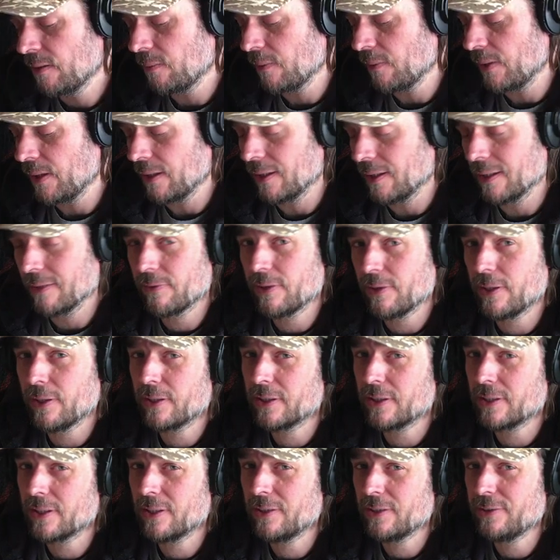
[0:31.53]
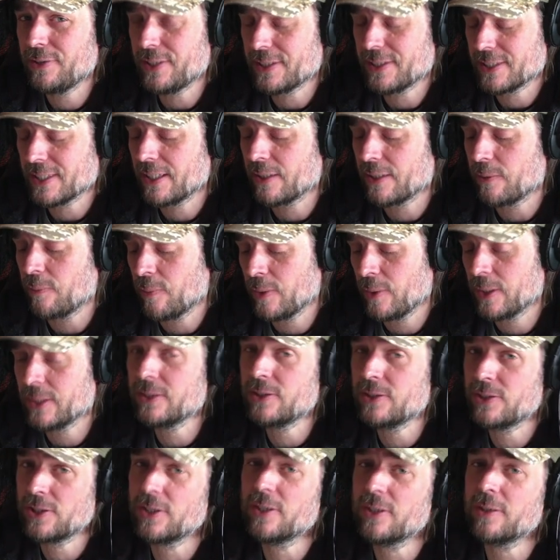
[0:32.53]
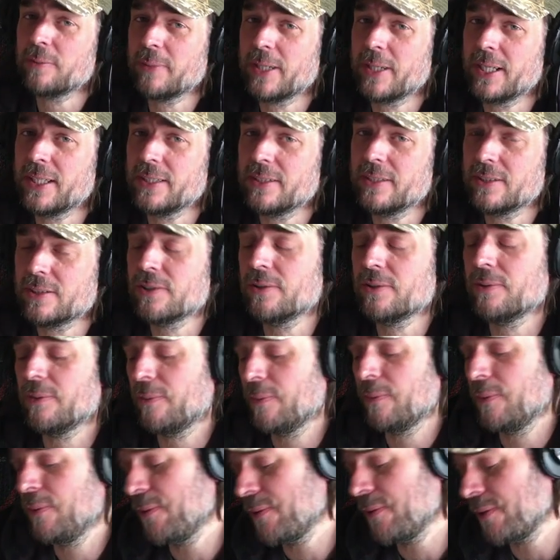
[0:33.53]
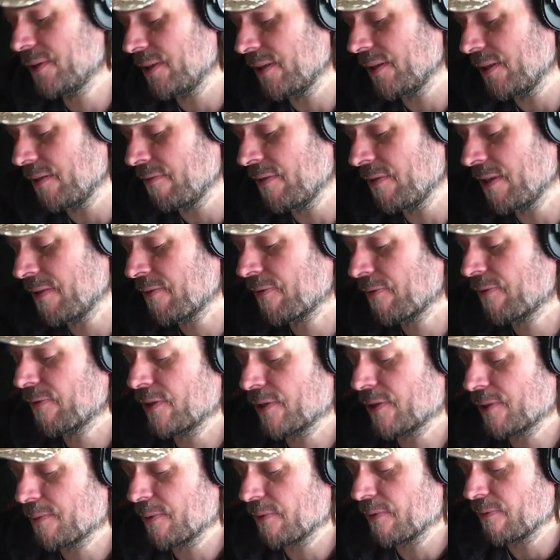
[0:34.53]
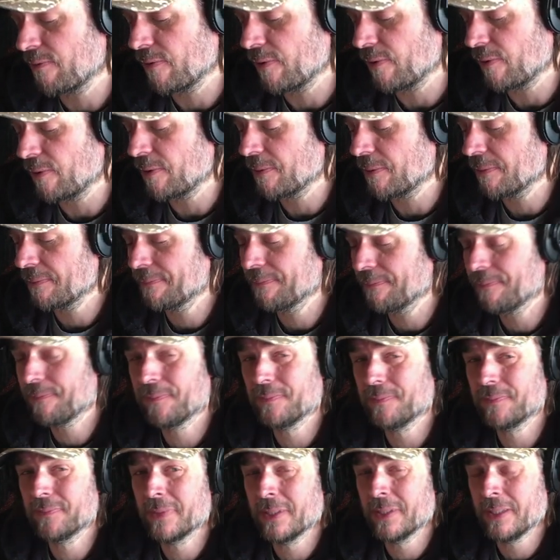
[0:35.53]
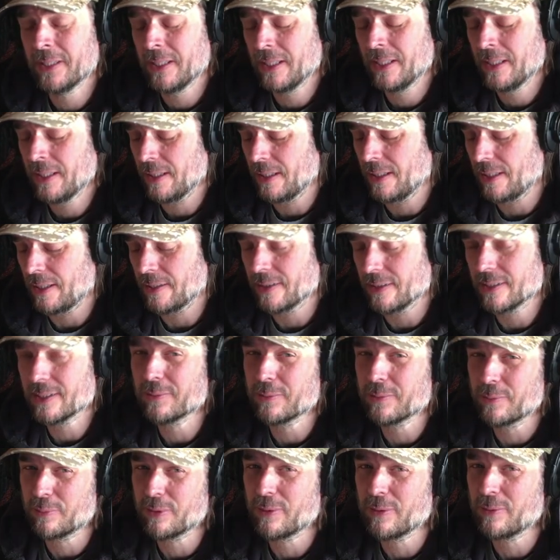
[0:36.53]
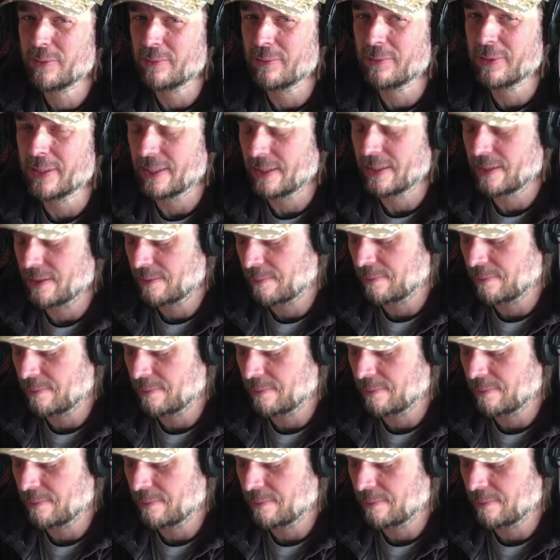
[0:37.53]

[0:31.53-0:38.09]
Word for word: Well, if you could only take one jerkbait to a water that you've never fished before, this would probably